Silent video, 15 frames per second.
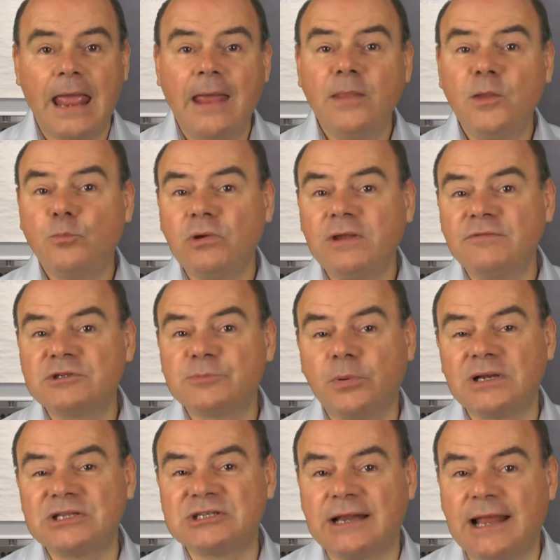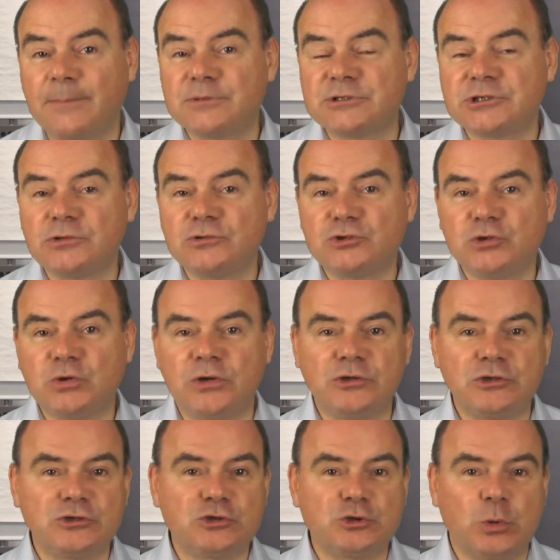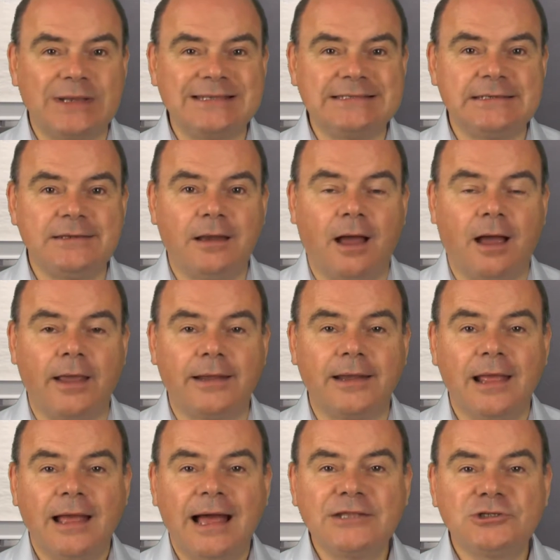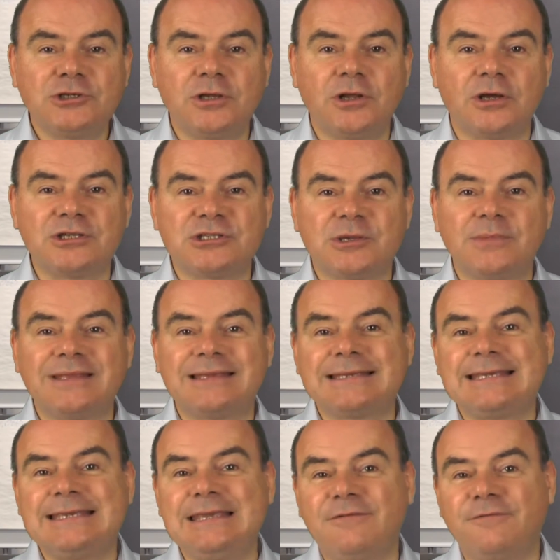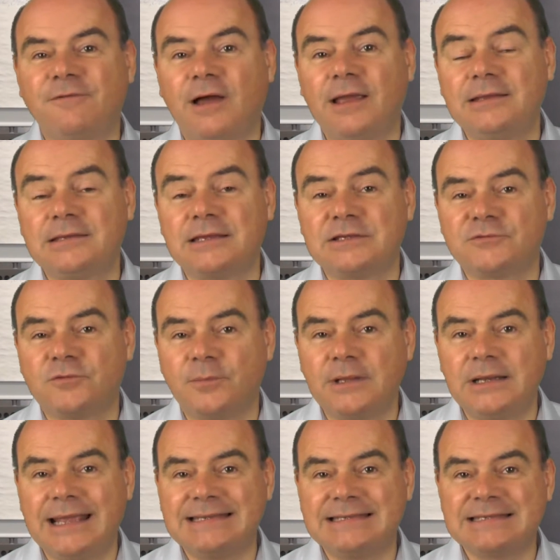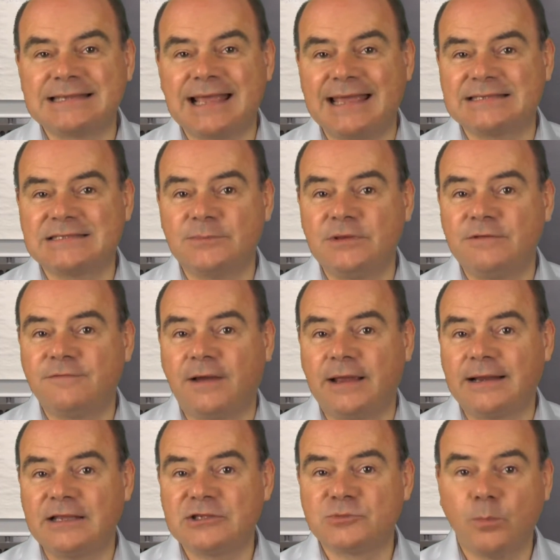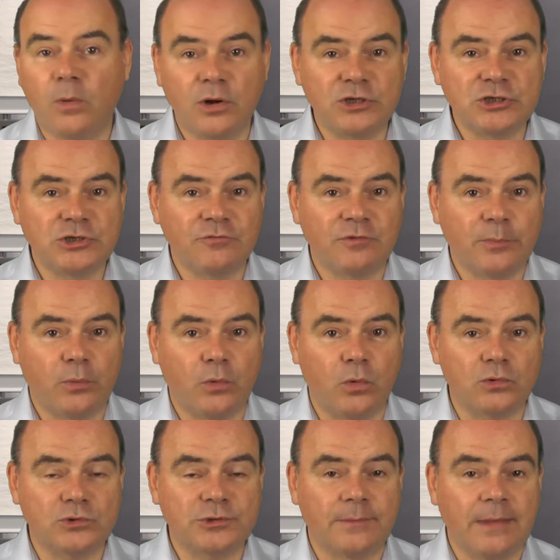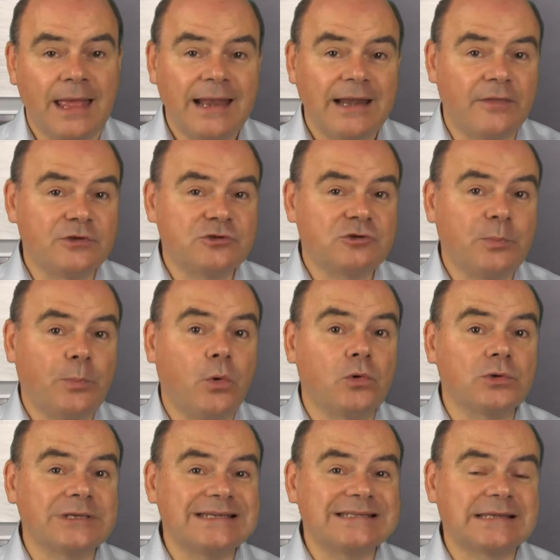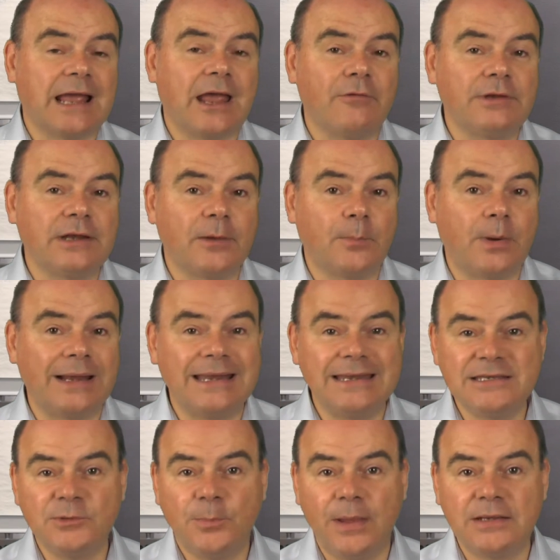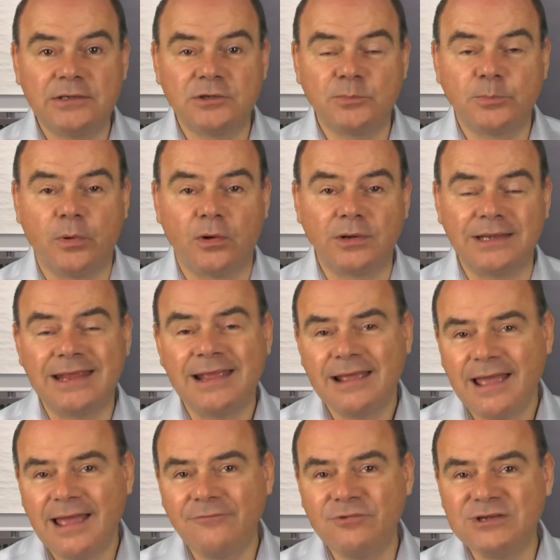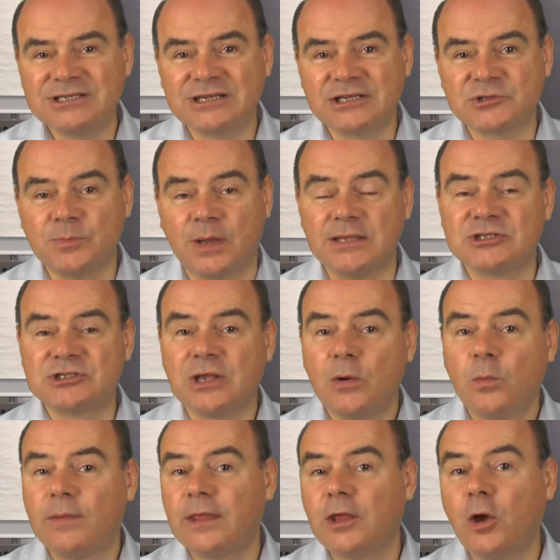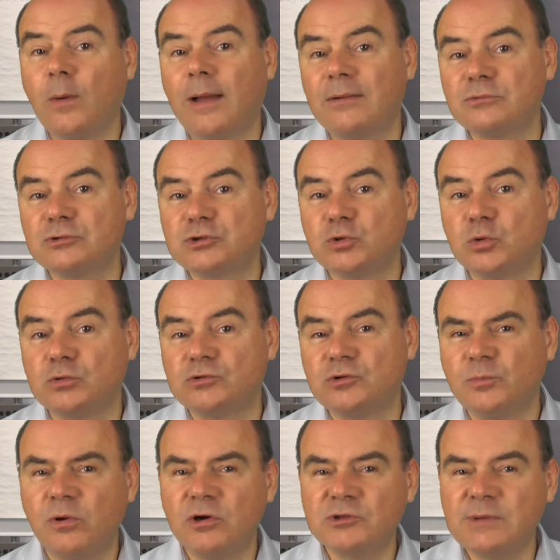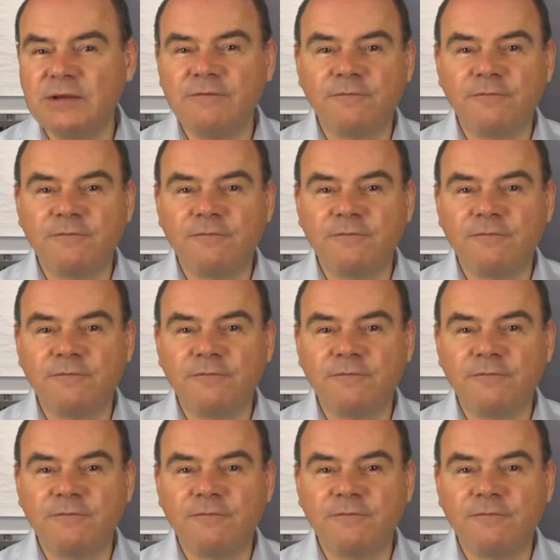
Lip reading: In the previous bulletin, episode 229, I took a look at some of the key findings from the latest SME Finance Monitor Report. Now, this report is carried out by an independent body every 6 months when they go out and talk to approximately